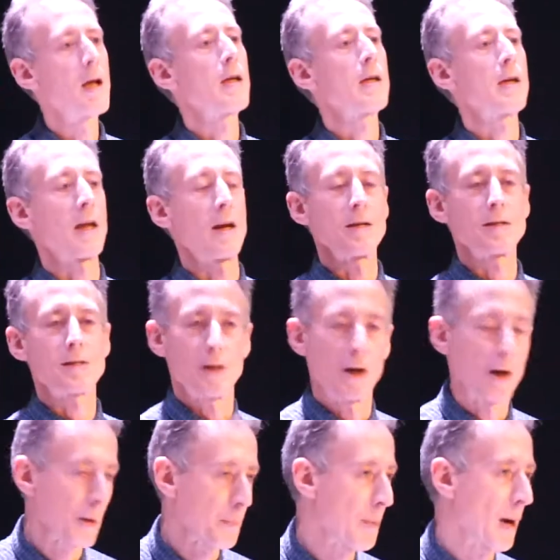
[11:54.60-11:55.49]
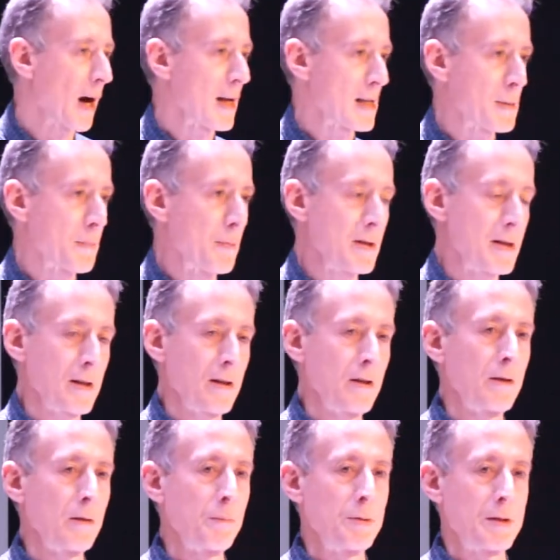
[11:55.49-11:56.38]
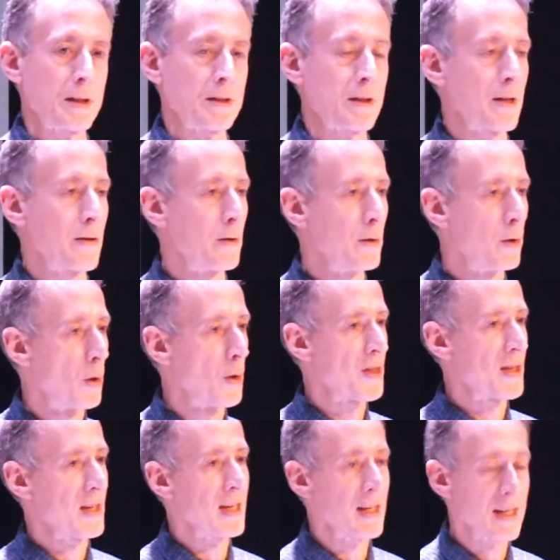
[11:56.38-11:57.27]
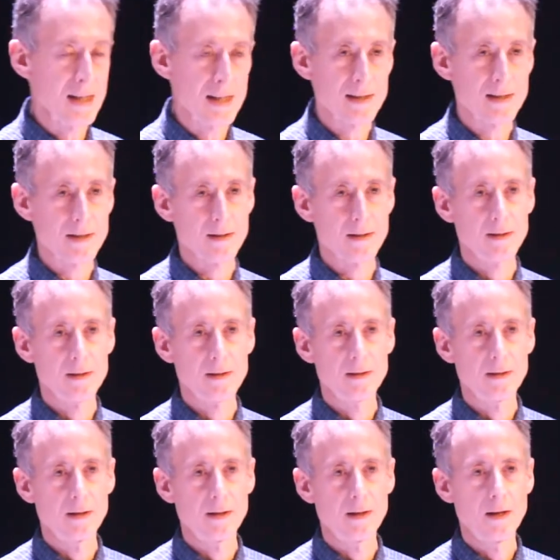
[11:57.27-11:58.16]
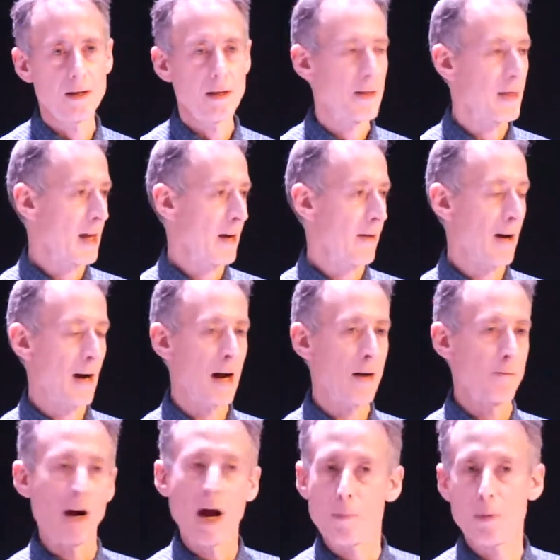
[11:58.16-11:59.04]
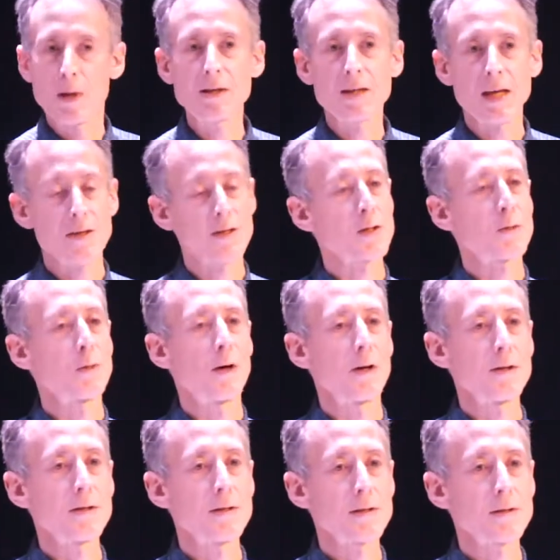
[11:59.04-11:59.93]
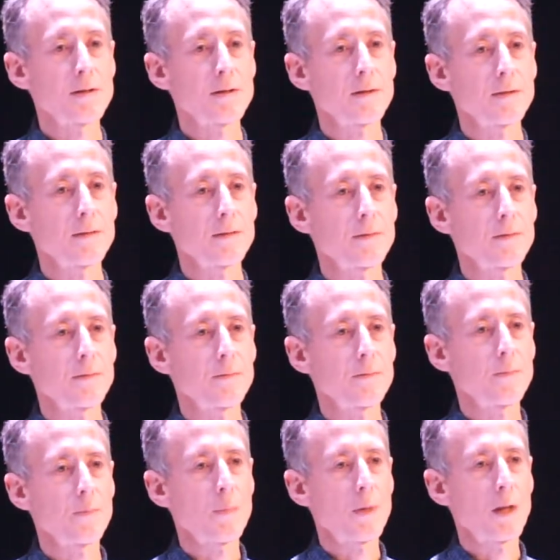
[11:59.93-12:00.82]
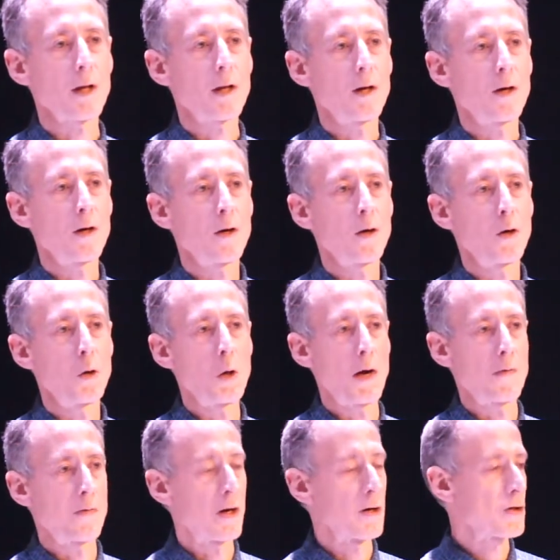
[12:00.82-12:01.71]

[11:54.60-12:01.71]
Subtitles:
Yet in certain parts of Brazil, particularly the northeast, there are right-wing death squads who have an